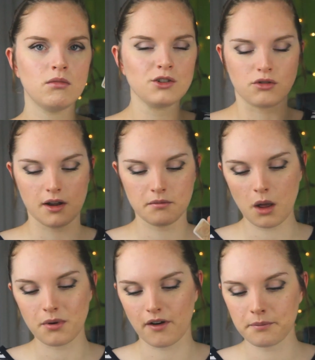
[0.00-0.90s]
I'll try it,
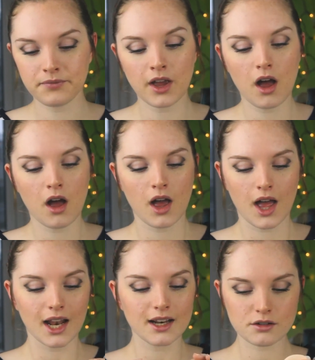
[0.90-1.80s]
it'll be fine.
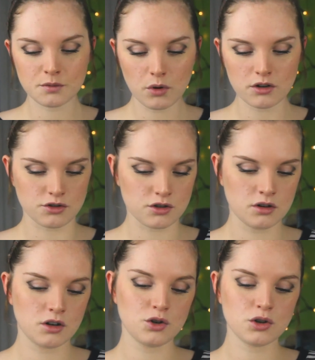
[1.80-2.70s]
And a little sponge.
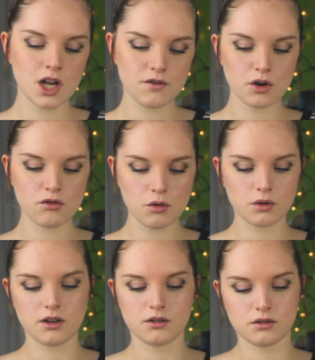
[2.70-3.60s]
You can never go wrong
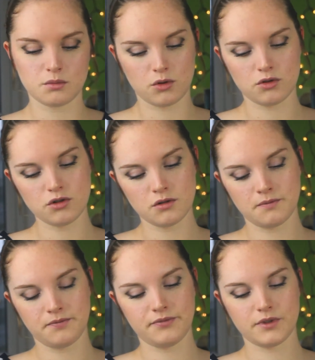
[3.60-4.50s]
with a little sponge.
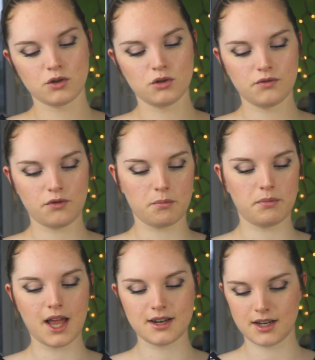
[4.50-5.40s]
It's good for
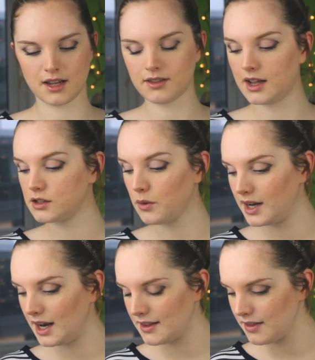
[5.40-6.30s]
blending things, so I
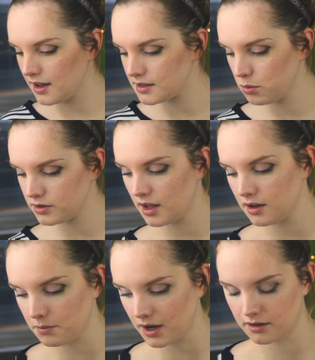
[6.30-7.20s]
like that. Let's put
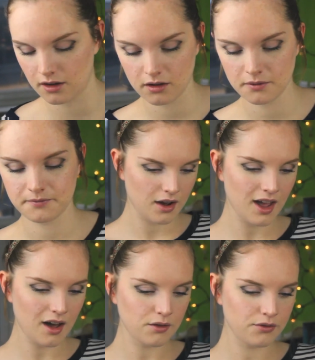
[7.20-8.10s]
that back in there. I
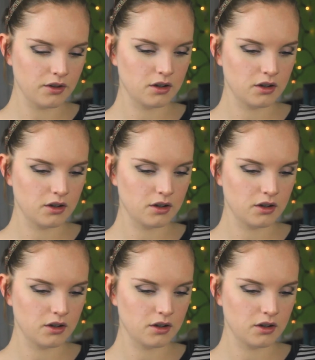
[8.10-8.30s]
have...